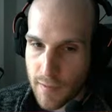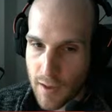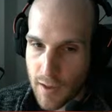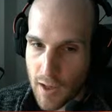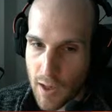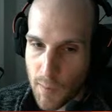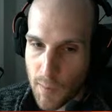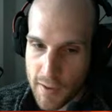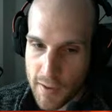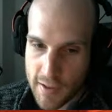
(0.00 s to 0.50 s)

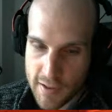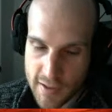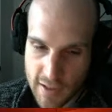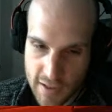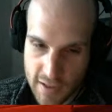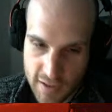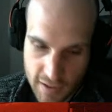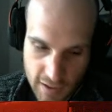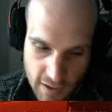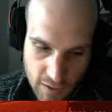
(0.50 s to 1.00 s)
I mean, this
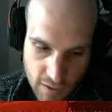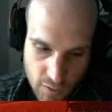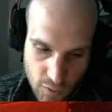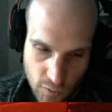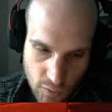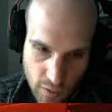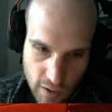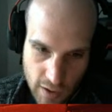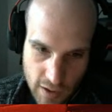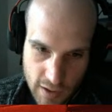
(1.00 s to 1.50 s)
Desert Eagle
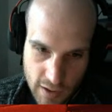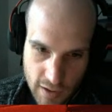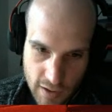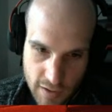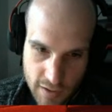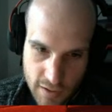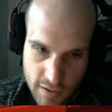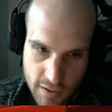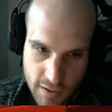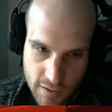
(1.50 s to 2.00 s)
really
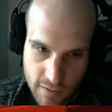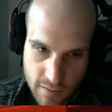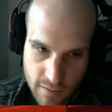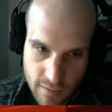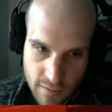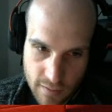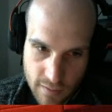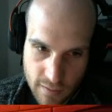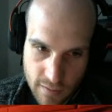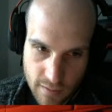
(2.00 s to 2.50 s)
does.
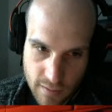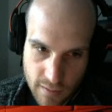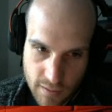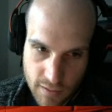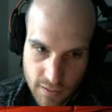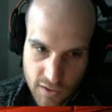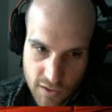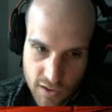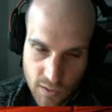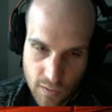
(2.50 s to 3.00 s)

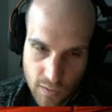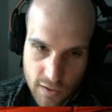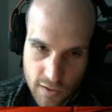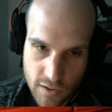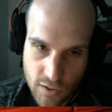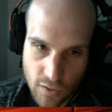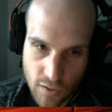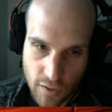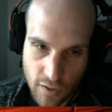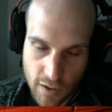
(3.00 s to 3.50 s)
So it's
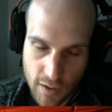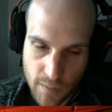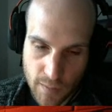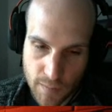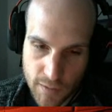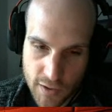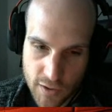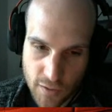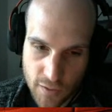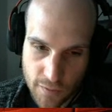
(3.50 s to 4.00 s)
not
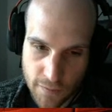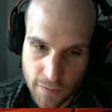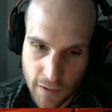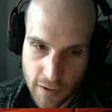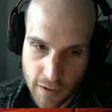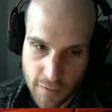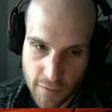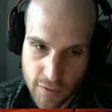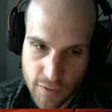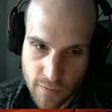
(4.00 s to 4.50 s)
fed
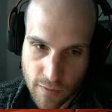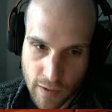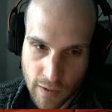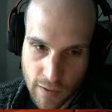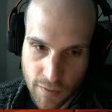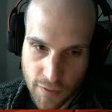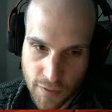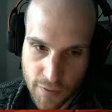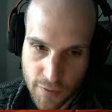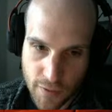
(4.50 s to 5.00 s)
the
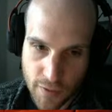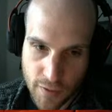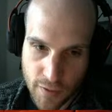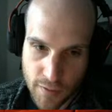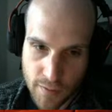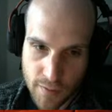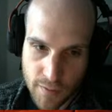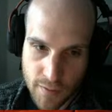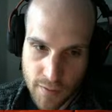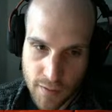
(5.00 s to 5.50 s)
round through,
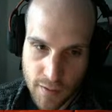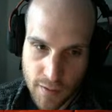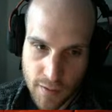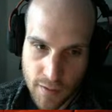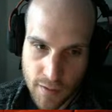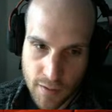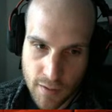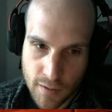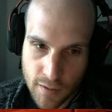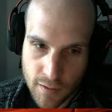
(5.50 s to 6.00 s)

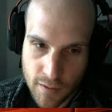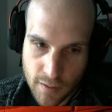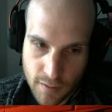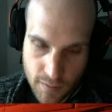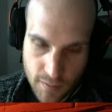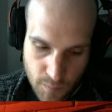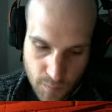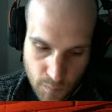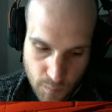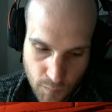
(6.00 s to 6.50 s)

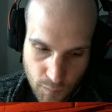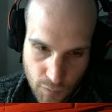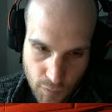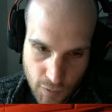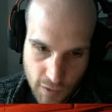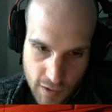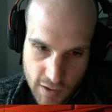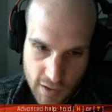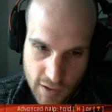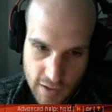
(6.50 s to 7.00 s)
but
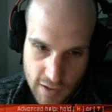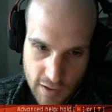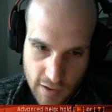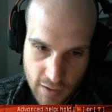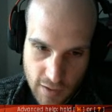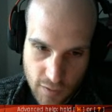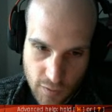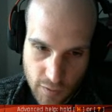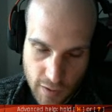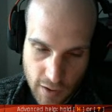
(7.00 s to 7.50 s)
this Desert
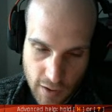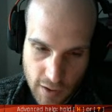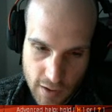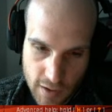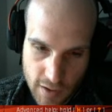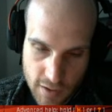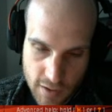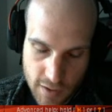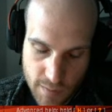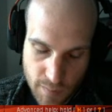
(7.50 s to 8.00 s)
Eagle really
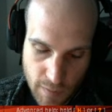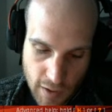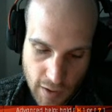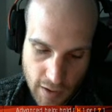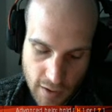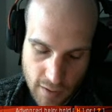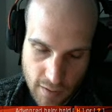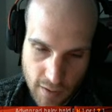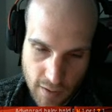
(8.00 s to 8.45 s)
does make